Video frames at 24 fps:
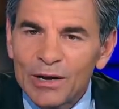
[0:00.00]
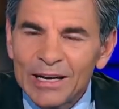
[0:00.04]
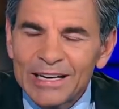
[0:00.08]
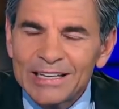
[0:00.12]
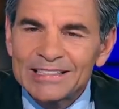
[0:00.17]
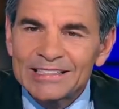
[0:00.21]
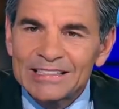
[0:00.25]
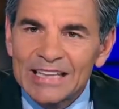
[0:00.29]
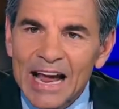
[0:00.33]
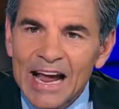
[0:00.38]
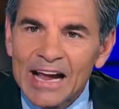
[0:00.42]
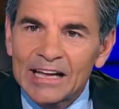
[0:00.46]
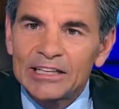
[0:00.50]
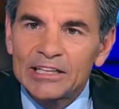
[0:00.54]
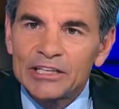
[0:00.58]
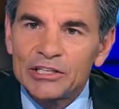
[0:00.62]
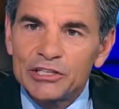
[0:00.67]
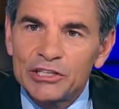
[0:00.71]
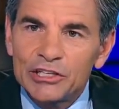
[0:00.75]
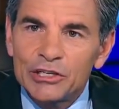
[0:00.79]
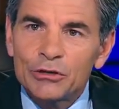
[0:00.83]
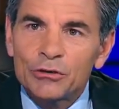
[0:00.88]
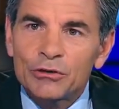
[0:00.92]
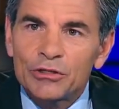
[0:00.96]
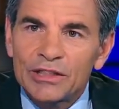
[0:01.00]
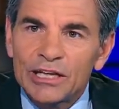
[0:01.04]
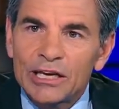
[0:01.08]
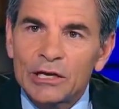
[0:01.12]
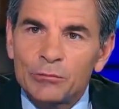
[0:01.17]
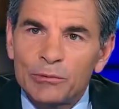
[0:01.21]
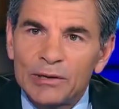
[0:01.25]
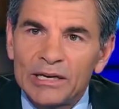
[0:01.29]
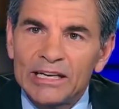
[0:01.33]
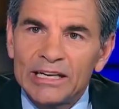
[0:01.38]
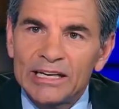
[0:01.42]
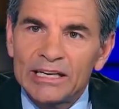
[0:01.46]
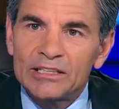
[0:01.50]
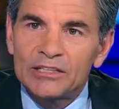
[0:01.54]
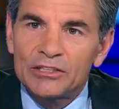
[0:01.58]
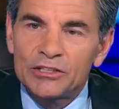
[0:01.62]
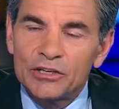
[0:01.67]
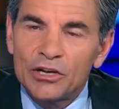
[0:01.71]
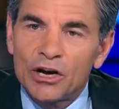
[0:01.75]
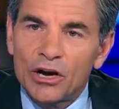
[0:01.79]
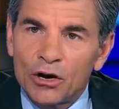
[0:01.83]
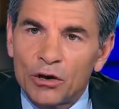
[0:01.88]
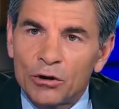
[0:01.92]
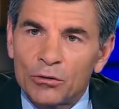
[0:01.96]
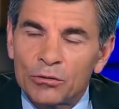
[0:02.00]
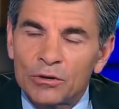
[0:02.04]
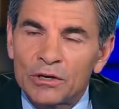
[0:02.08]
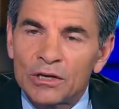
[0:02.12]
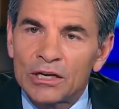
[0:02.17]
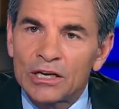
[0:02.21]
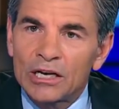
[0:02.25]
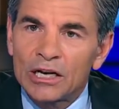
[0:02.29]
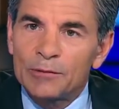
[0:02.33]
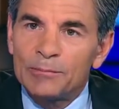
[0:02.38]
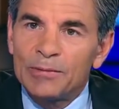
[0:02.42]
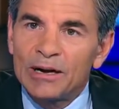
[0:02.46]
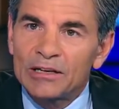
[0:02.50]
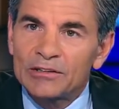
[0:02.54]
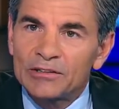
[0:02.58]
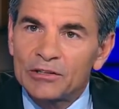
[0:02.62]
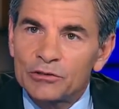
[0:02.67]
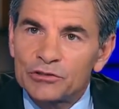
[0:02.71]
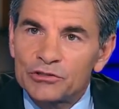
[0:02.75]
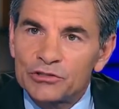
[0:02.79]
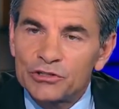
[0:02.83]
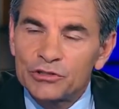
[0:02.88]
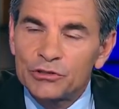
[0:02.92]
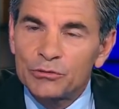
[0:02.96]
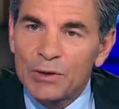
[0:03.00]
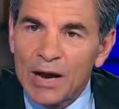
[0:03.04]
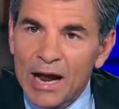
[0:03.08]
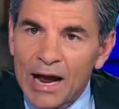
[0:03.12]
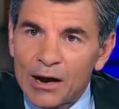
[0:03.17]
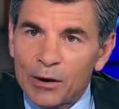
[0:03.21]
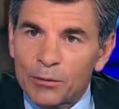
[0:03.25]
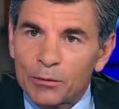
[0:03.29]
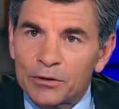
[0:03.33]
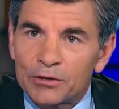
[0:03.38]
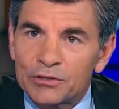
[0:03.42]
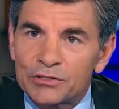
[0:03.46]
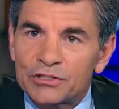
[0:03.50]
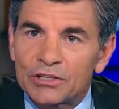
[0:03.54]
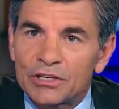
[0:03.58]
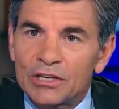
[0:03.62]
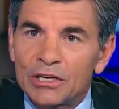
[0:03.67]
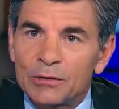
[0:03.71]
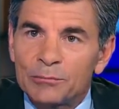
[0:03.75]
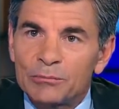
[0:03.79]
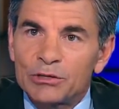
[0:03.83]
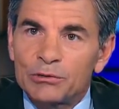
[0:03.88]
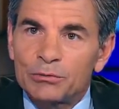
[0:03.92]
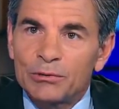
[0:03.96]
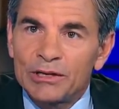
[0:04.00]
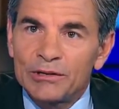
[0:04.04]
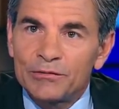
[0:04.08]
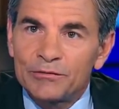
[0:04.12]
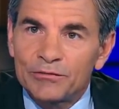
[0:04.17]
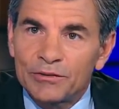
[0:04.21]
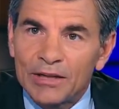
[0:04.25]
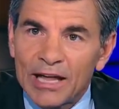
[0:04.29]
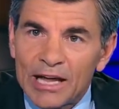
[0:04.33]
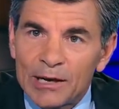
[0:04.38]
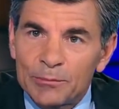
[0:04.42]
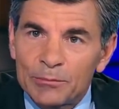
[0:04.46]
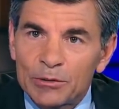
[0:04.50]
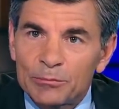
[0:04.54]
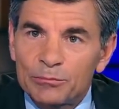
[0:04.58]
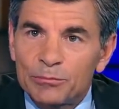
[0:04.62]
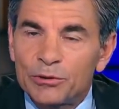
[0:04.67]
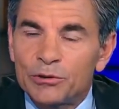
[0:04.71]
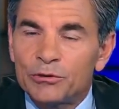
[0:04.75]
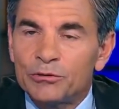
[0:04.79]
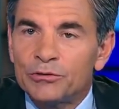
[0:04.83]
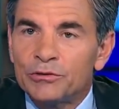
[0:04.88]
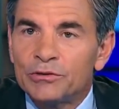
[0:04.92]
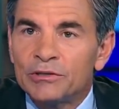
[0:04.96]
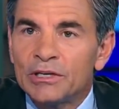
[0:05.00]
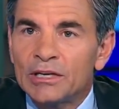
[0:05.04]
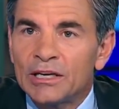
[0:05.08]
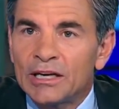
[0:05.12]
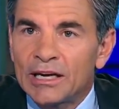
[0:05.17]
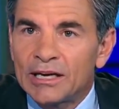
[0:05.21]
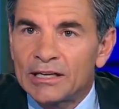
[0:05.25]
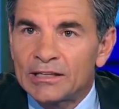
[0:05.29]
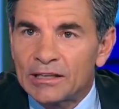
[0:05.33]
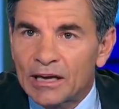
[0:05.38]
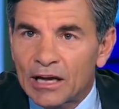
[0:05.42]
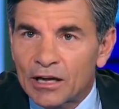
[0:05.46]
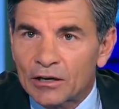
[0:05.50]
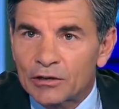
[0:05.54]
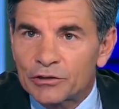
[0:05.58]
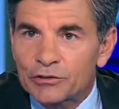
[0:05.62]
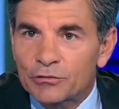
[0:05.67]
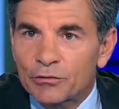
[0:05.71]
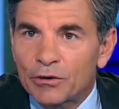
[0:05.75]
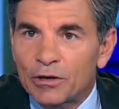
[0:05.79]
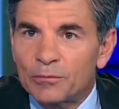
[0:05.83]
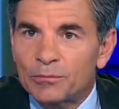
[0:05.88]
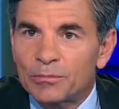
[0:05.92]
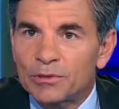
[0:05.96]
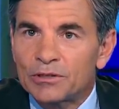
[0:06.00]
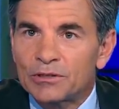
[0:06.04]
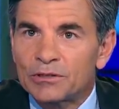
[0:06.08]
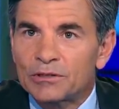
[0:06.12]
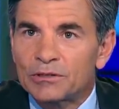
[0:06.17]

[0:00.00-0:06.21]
What exactly do you think we need to know about those 2 hours between Vladimir Putin and Donald Trump?